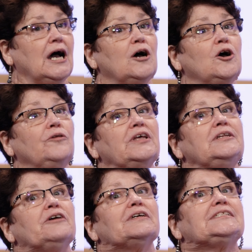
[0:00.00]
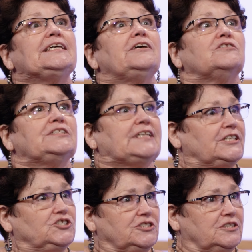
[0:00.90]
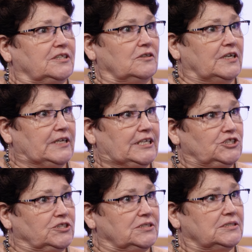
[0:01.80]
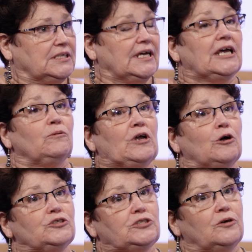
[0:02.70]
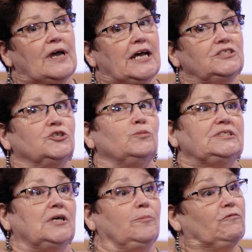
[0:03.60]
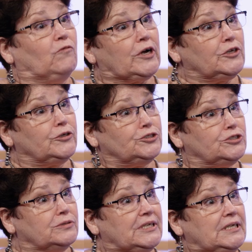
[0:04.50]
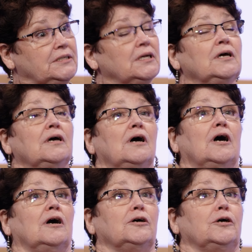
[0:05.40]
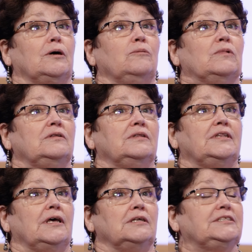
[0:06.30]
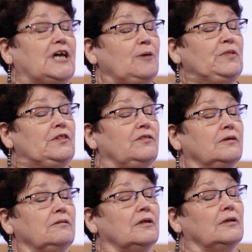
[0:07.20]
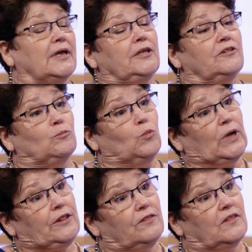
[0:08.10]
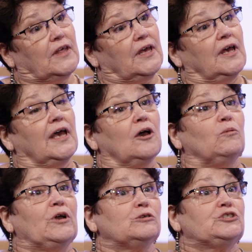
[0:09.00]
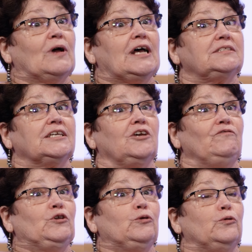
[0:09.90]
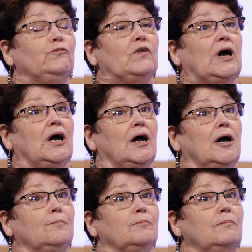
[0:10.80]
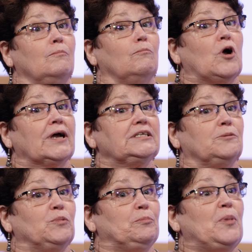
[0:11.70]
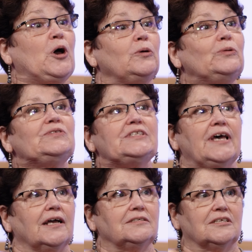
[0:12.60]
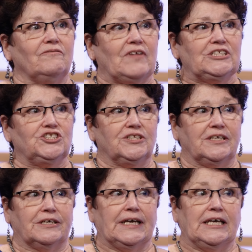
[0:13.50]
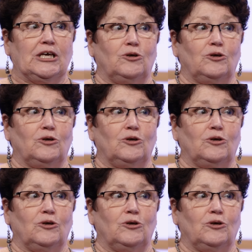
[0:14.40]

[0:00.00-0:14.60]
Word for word: uh, the nearest intersection to the location. We also ask you what type of work you're doing, uh, the depth, the length and width. We also ask if you've um, marked the proposed excavation area